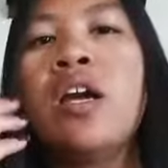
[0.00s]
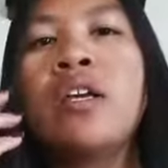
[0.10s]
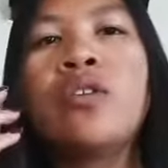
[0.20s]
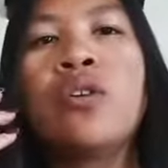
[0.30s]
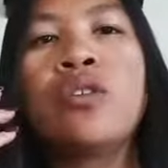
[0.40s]

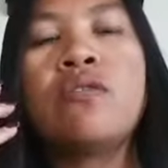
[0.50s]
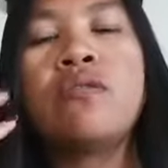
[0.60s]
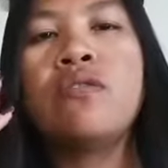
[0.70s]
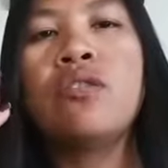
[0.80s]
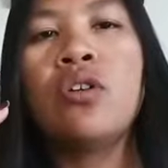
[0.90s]
your
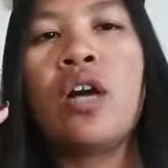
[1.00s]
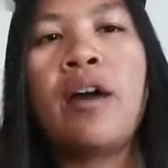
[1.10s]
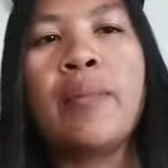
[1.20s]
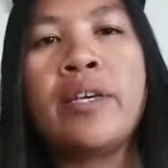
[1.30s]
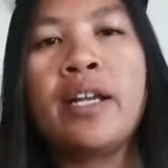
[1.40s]

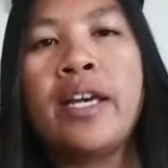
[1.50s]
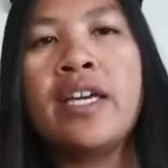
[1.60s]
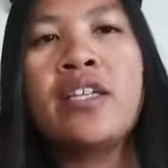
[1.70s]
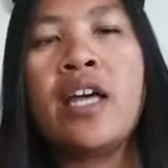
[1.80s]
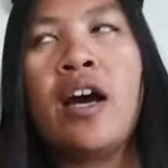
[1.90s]
obligation,